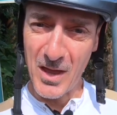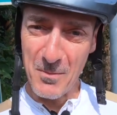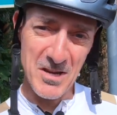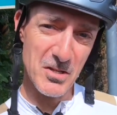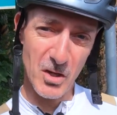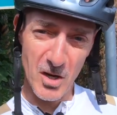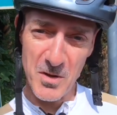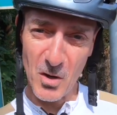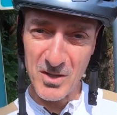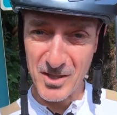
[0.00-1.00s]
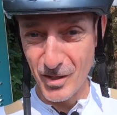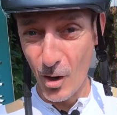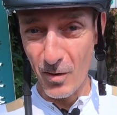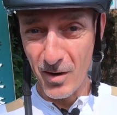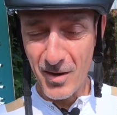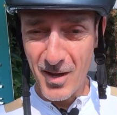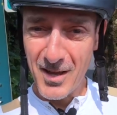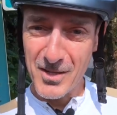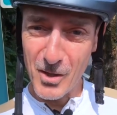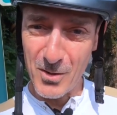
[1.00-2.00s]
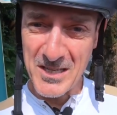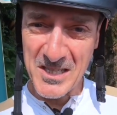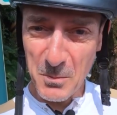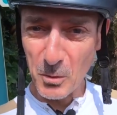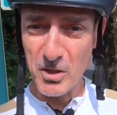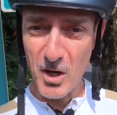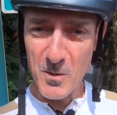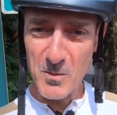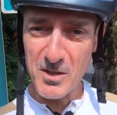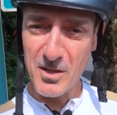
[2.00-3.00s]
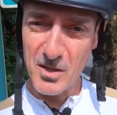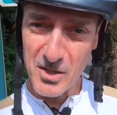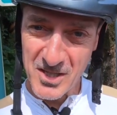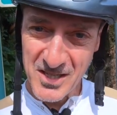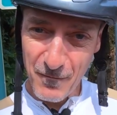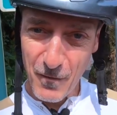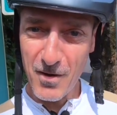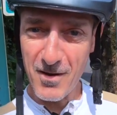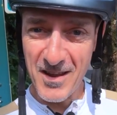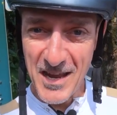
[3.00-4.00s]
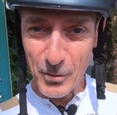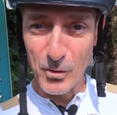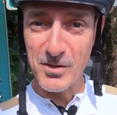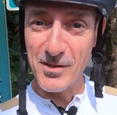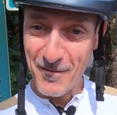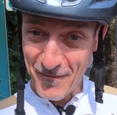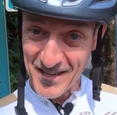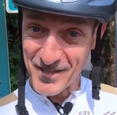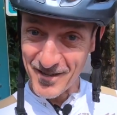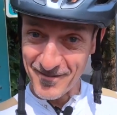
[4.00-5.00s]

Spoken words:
that means you're going to be going slower. So in simple terms, stiffer equals faster.